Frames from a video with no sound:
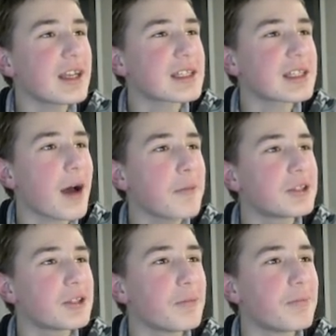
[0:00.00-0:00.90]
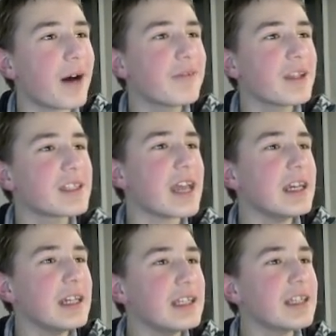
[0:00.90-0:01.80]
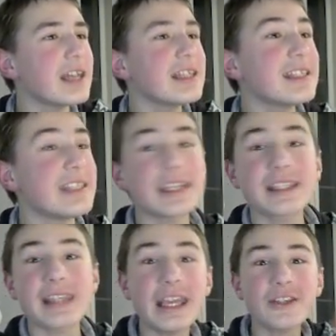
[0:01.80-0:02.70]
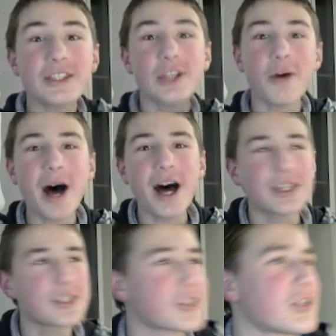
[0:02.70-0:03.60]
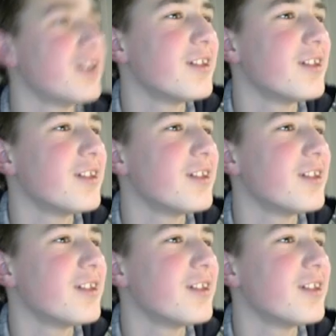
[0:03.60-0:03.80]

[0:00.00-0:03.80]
sub to Pavle896. Thank you so much.